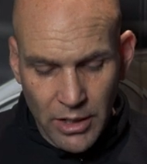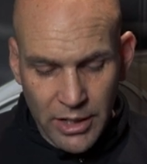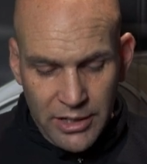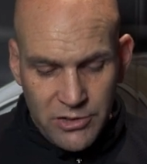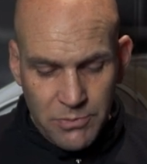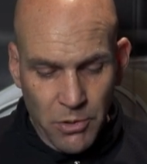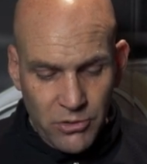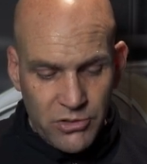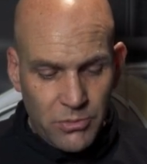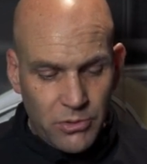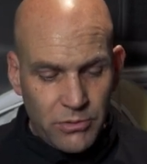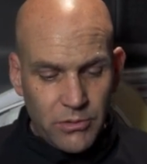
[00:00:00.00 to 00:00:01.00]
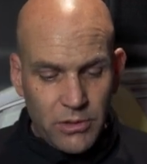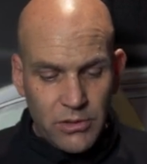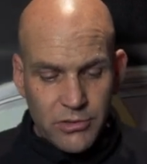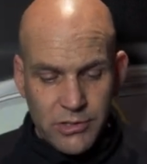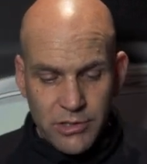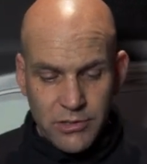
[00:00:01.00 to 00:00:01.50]
It's possible
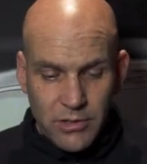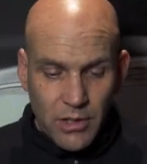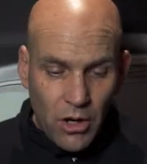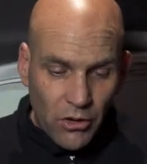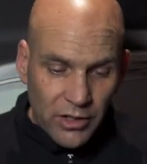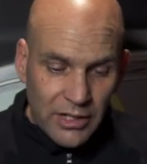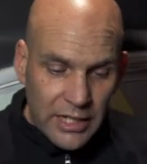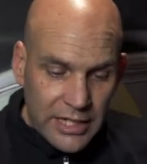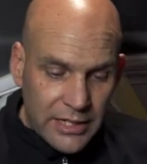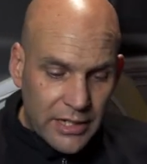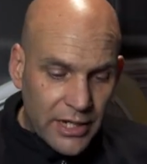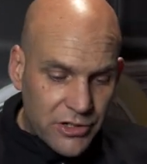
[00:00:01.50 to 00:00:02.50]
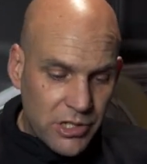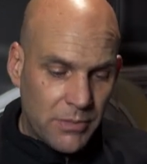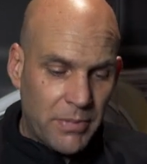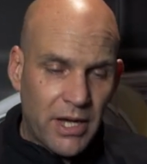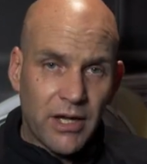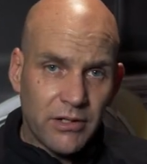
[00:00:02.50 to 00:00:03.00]
to, on the leading edge of the
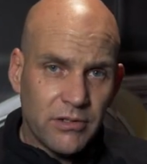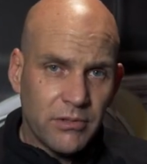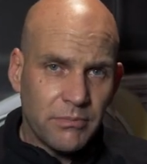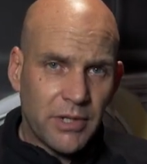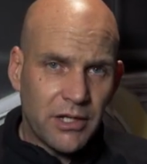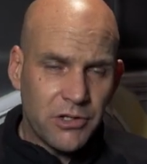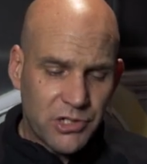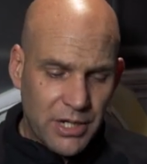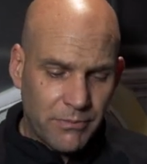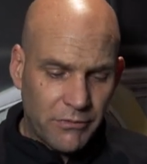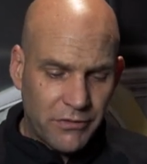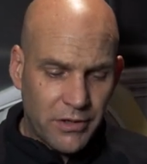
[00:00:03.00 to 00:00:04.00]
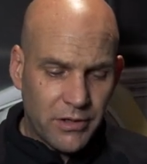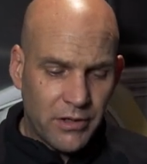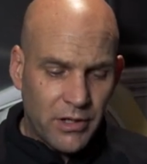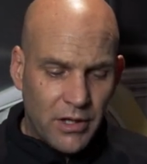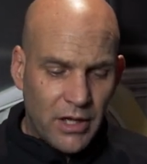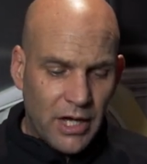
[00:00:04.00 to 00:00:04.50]
pad, make a chamfer,
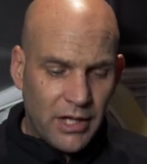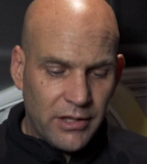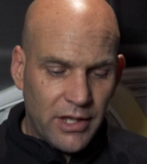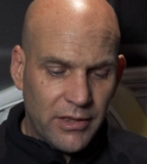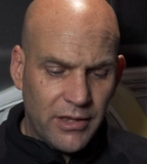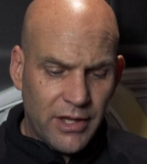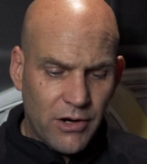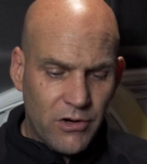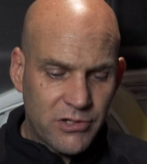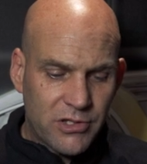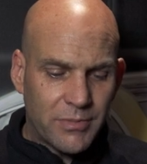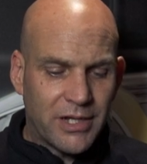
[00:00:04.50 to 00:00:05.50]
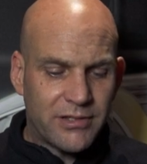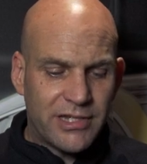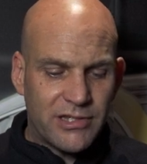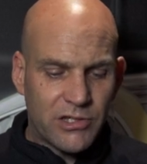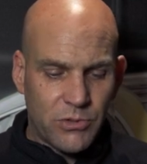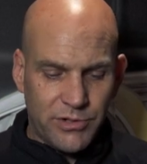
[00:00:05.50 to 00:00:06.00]
and then there are some
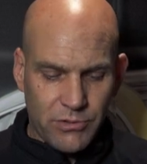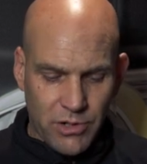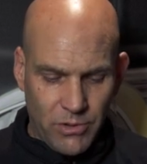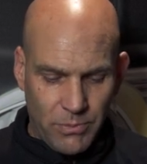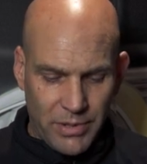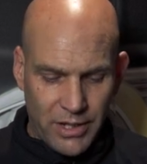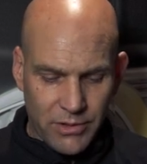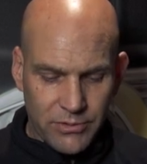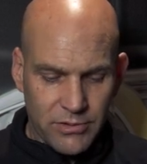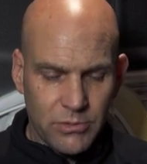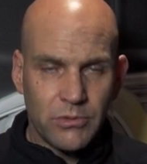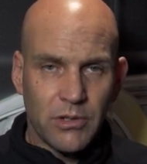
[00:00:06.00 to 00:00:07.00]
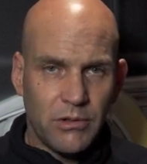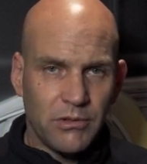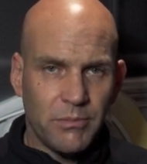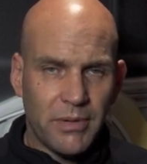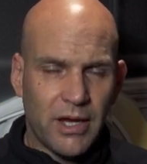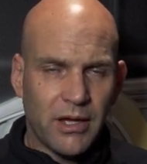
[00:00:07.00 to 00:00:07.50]
anti-squeal compounds that will go on
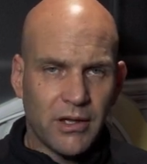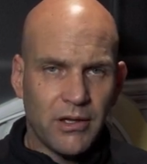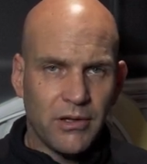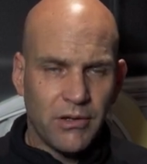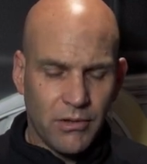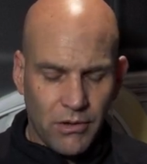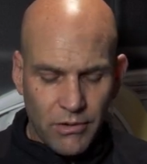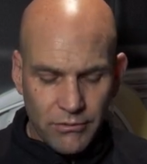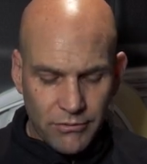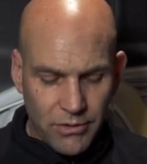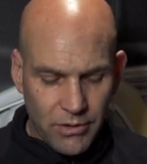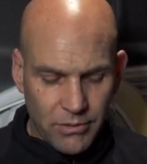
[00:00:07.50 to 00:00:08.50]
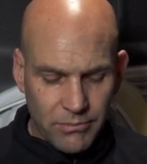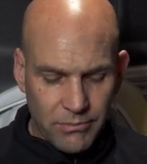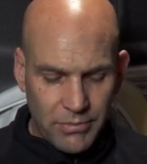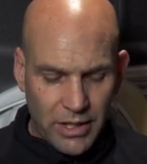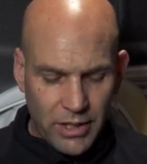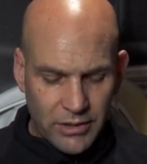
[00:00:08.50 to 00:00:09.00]
the back of the
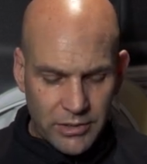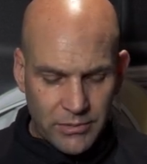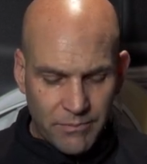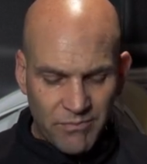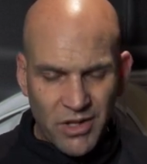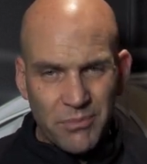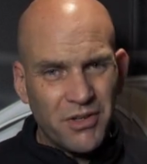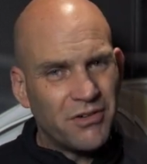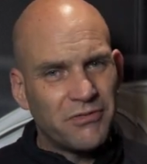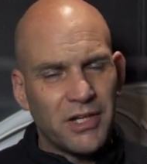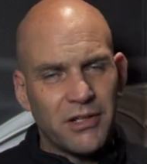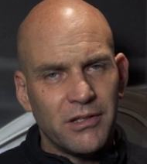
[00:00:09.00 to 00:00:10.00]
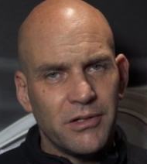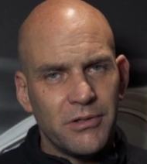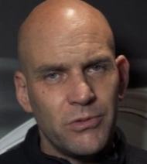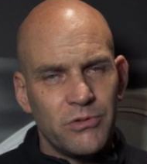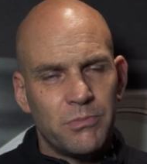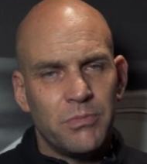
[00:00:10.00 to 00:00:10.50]
pad. I'm not a fan of
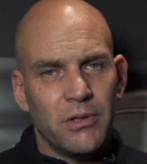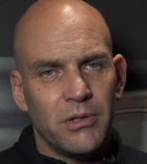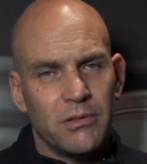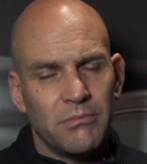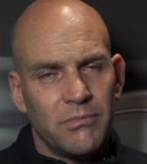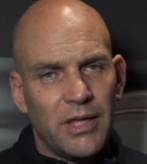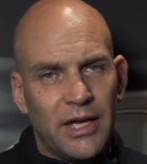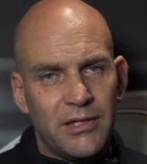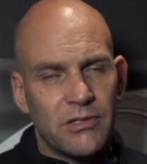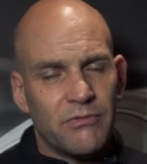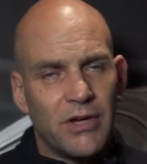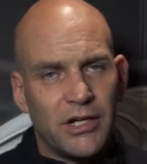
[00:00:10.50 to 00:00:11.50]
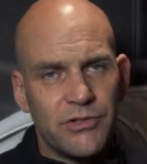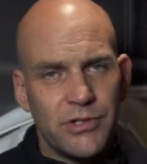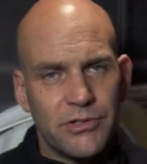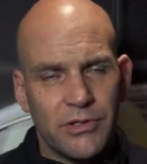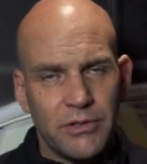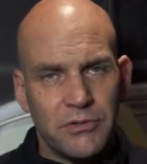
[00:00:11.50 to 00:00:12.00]
those, but that is a factory
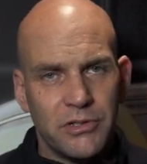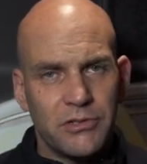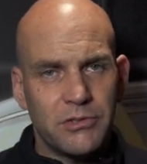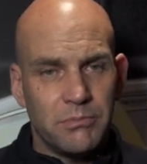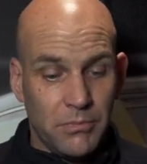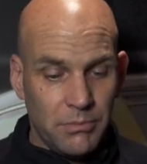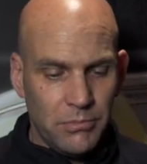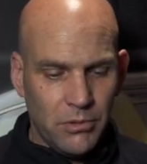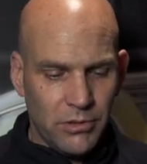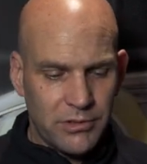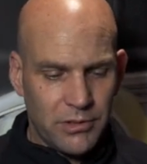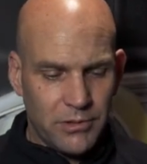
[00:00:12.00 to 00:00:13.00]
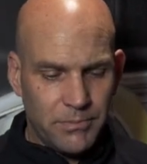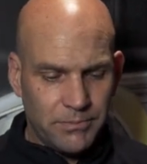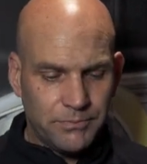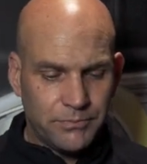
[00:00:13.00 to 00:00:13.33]
service bulletin.